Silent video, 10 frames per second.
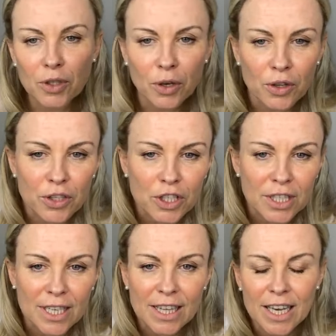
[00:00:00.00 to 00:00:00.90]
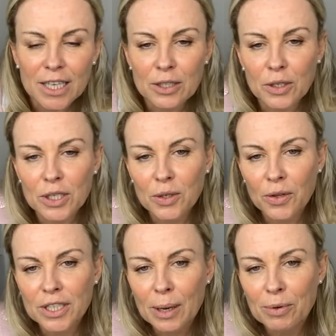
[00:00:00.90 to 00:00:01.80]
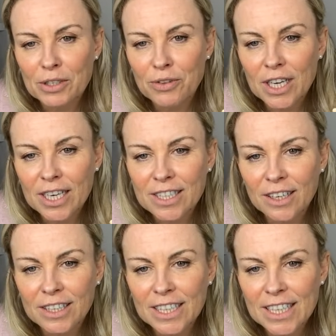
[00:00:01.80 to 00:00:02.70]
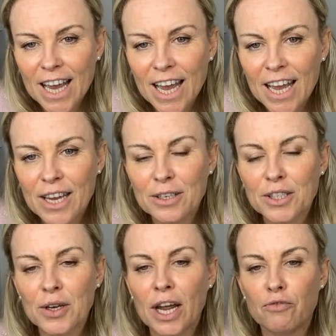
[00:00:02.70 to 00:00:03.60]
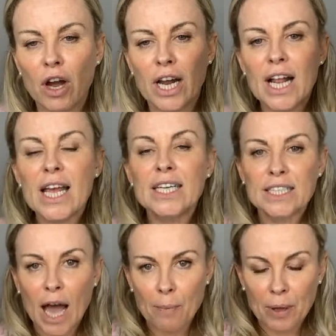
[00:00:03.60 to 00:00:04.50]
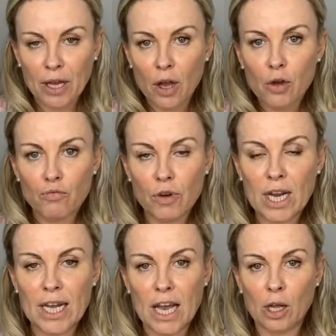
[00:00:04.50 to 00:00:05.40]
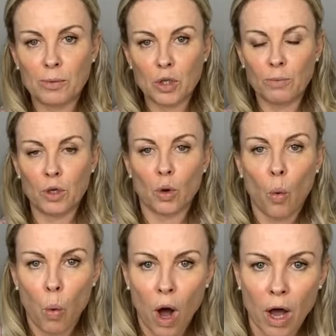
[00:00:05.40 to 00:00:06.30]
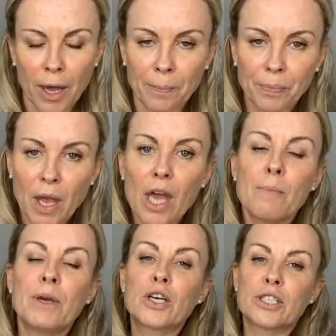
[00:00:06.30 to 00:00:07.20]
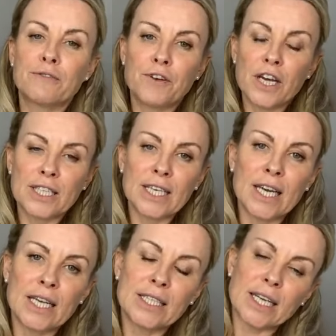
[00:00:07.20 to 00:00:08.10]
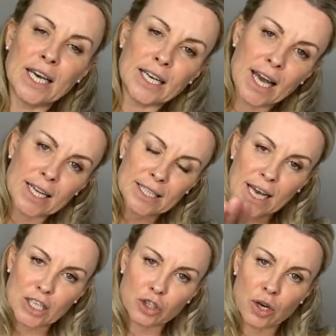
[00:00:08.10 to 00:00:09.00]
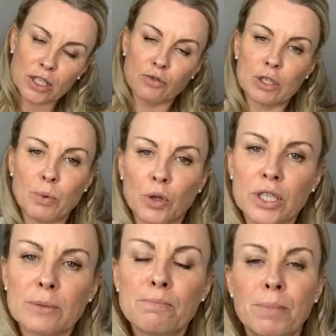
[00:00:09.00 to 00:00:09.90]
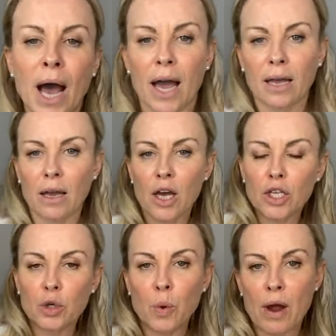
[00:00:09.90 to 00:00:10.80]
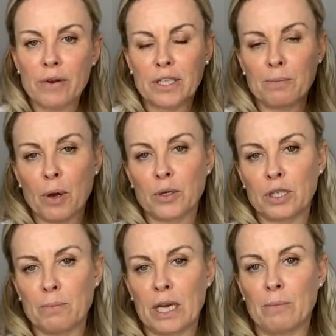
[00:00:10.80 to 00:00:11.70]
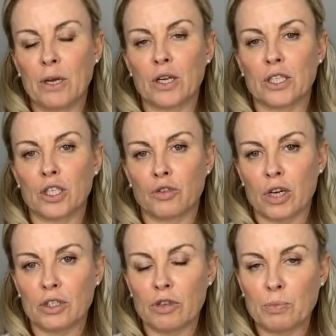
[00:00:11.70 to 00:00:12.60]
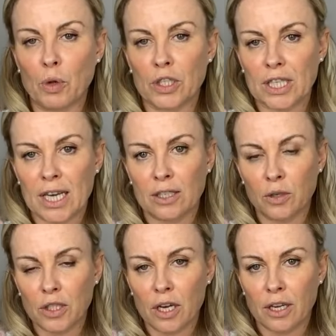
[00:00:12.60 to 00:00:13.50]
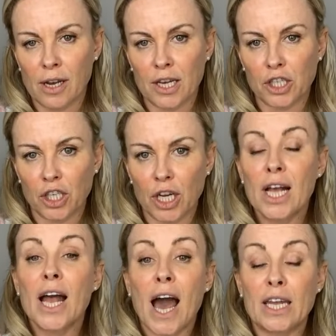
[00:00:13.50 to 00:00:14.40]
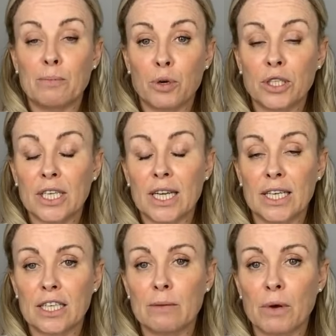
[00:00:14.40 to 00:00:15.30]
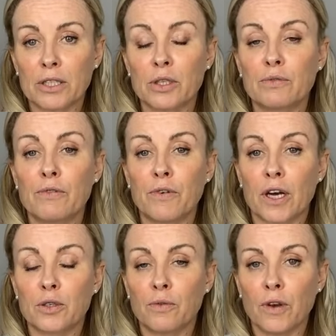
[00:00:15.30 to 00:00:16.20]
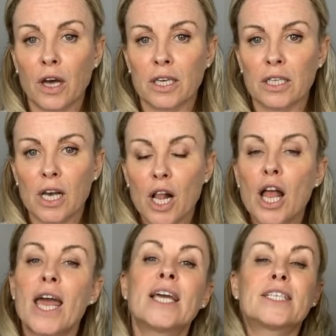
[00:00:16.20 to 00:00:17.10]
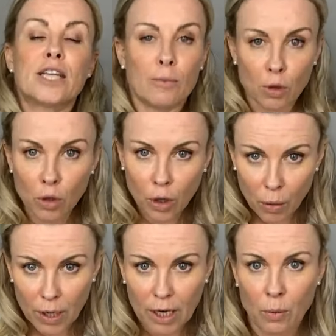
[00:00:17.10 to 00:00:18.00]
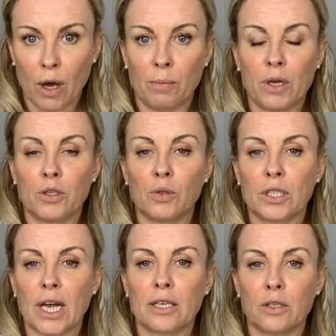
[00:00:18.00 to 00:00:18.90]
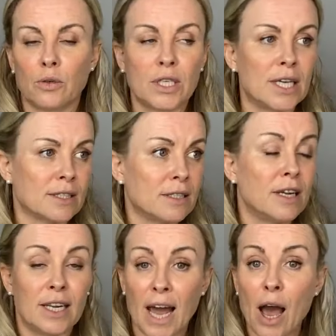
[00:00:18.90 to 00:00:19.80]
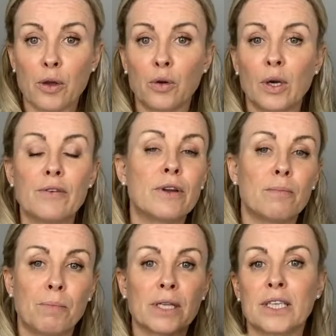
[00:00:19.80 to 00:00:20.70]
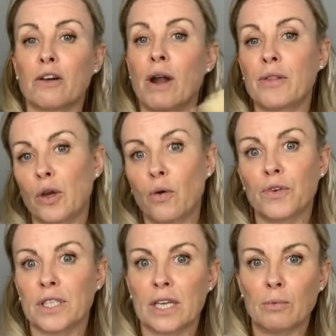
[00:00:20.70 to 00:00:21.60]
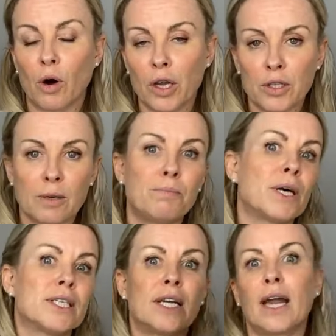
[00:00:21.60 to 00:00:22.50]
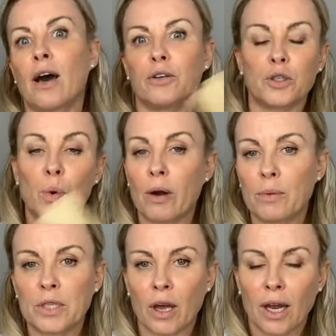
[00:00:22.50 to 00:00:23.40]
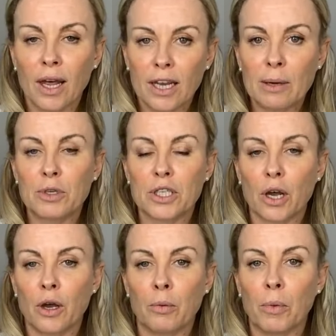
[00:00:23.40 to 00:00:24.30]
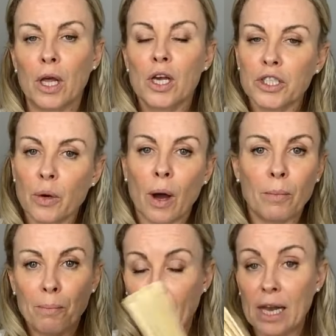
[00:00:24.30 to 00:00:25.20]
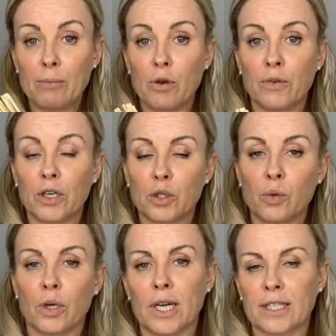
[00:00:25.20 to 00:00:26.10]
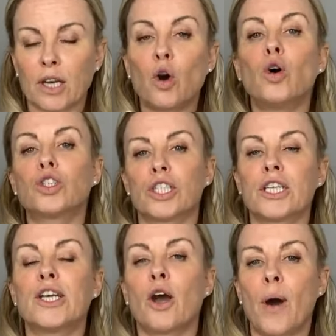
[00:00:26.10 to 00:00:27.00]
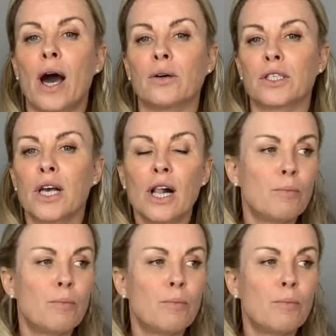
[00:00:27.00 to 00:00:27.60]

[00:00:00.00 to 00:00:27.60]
Jonathan's just said there he's got the tap. He's really excited. Yay! You're so glad. Right, tapping really helps your mood. Why? Because the first thing is it gets that stress response back to where it's supposed to be, because the stress response takes your circulation and it puts it into the muscles for fight or flight. except you're not going anywhere because you're sat at your desks. And now you're not even buzzing around the office anymore. I used to buzz in and out to where I was going. Now I'm just at home. So I'm barely moving at all unless I consciously go out.